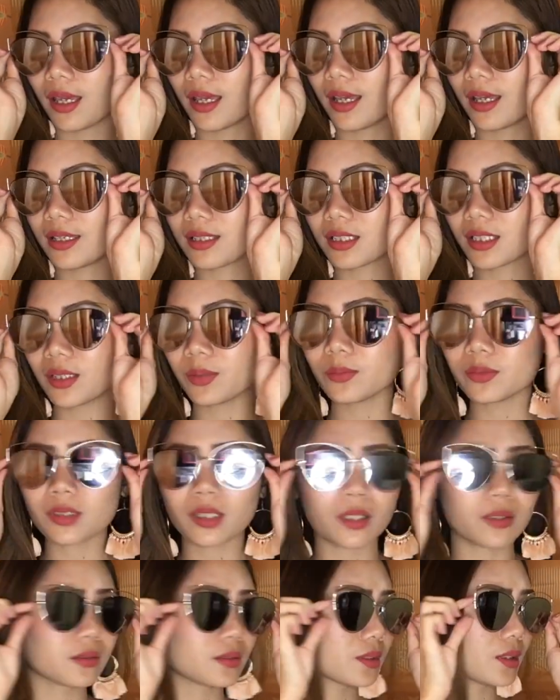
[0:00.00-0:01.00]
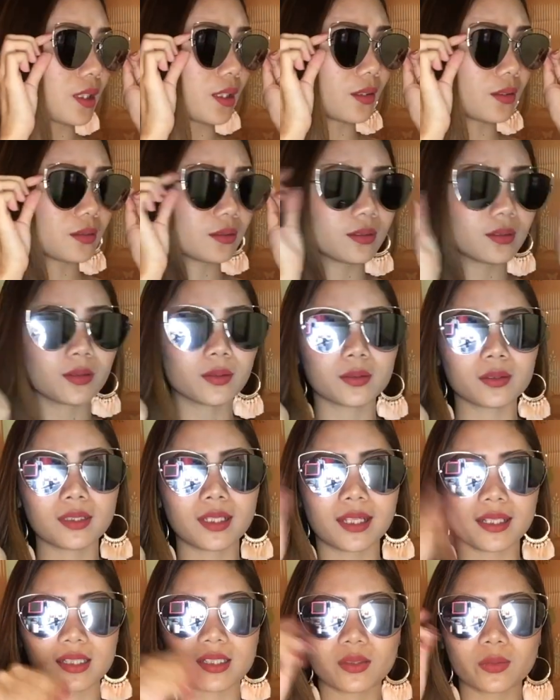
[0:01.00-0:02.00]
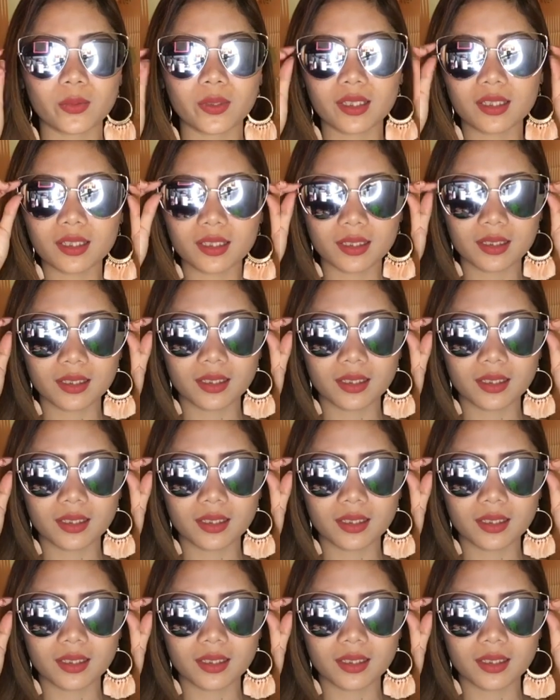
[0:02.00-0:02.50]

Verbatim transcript: S M Downtown nung last week.